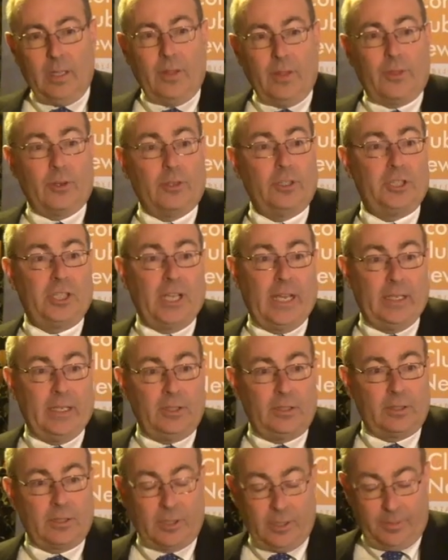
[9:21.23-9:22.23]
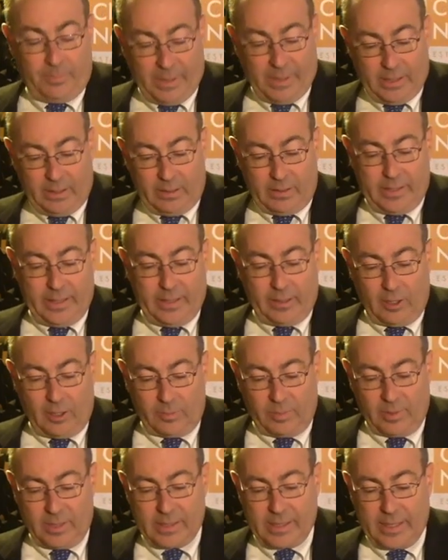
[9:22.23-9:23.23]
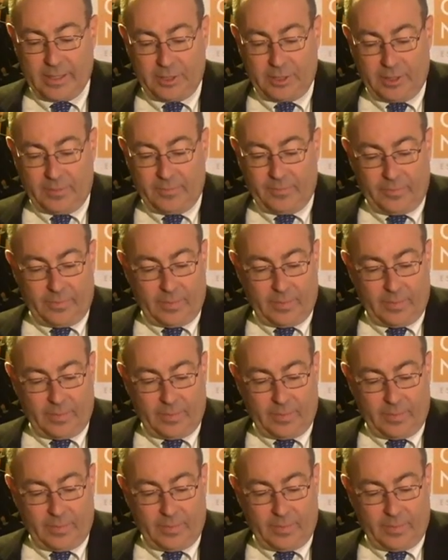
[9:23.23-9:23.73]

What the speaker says: Third change could be deglobalization.